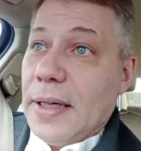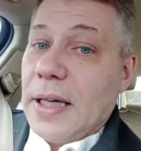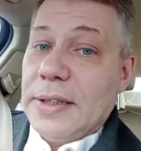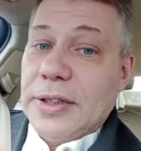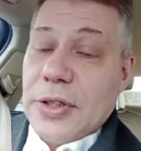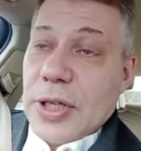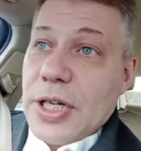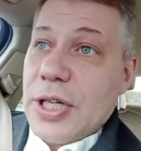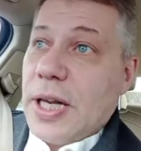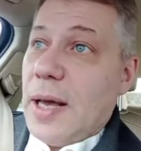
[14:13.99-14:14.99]

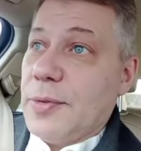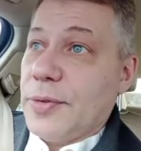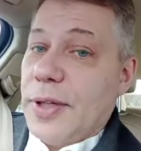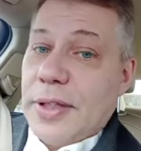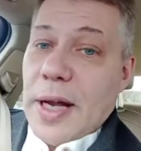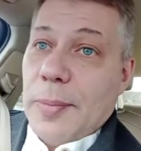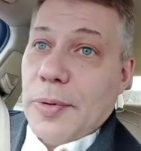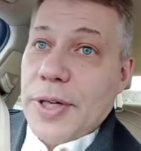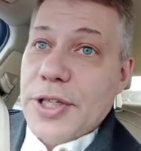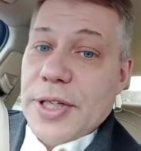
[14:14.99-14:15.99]
concentration camps for their
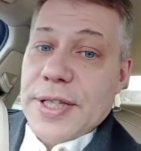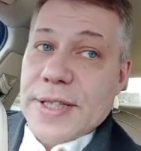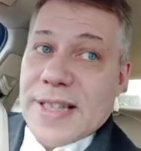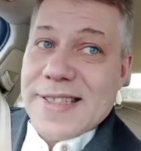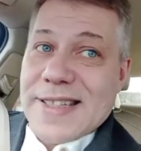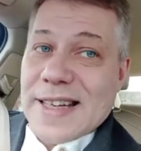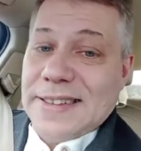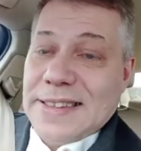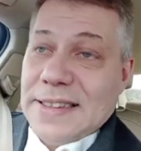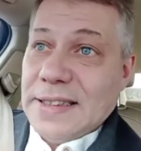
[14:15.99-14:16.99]
aborigines in the
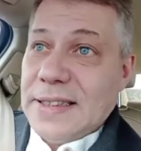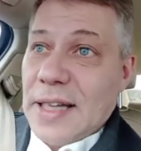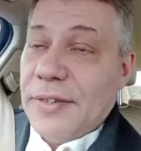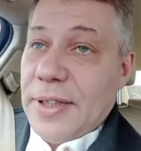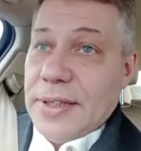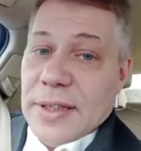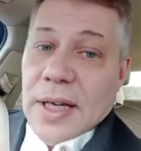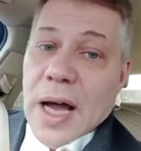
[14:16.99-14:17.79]
60s and 70s.